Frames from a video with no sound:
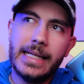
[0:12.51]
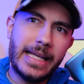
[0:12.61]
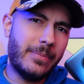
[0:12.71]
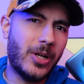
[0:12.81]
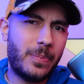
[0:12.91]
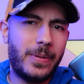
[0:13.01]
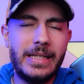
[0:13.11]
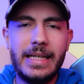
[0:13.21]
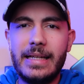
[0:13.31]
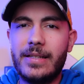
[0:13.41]
in my
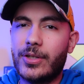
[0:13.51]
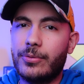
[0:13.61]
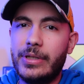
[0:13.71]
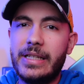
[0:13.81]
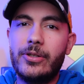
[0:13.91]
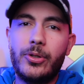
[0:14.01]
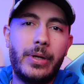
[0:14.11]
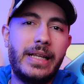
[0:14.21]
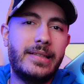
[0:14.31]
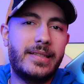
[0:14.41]
opinion, it's a really good
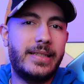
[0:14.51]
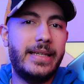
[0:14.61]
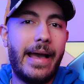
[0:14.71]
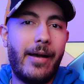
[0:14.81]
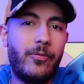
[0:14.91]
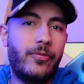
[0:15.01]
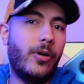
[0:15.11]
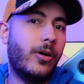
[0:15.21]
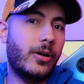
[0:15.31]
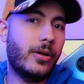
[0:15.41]
way to see how
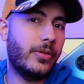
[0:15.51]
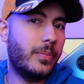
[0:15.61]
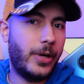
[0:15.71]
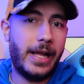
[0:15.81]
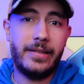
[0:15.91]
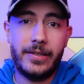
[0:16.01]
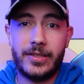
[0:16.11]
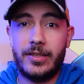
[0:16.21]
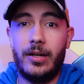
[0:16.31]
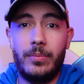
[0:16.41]
far the brand has
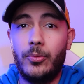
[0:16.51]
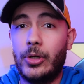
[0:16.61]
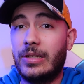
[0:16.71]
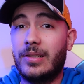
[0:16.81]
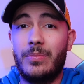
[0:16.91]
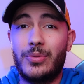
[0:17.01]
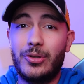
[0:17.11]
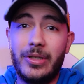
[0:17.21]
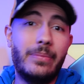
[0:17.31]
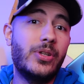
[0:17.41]
come when it comes
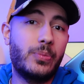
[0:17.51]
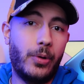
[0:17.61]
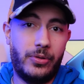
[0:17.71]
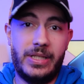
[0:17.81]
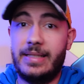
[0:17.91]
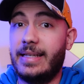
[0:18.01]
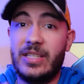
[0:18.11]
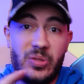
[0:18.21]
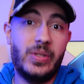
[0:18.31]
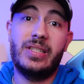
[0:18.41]
to image processing
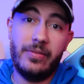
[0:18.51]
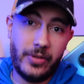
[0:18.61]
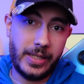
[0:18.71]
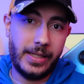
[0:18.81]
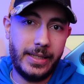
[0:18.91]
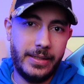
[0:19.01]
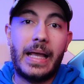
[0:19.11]
specifically.